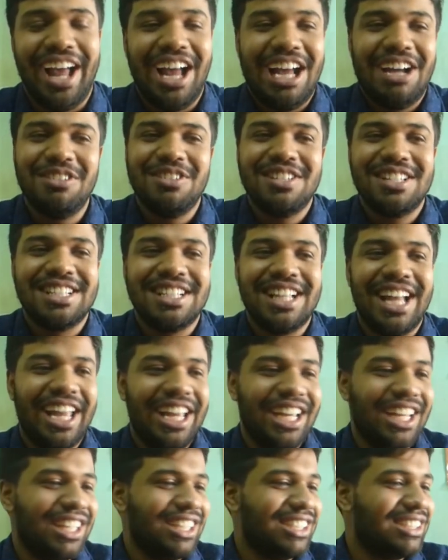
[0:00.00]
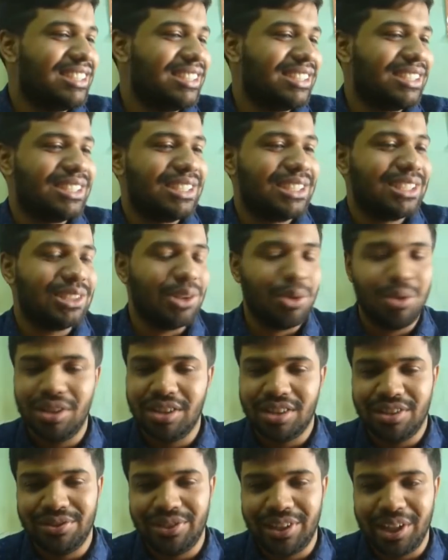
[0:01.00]
I was like so
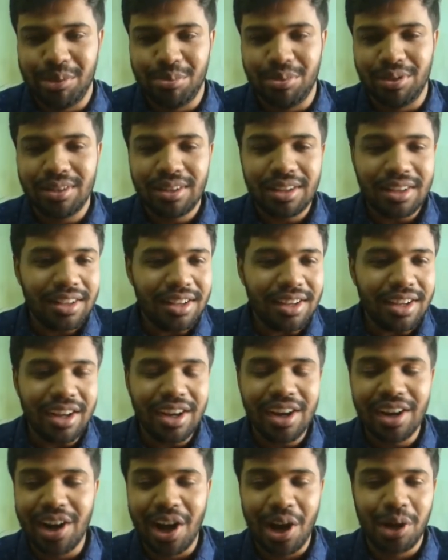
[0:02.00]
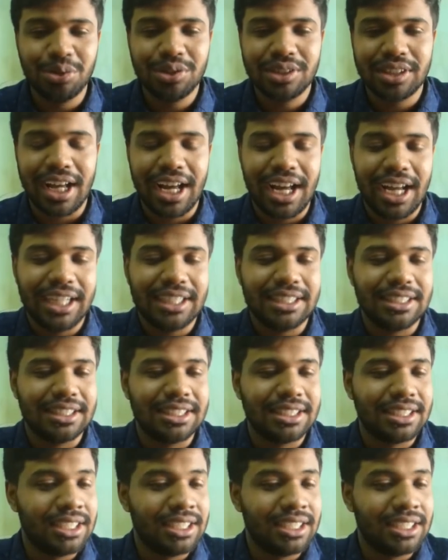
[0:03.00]
uncomfortable around, and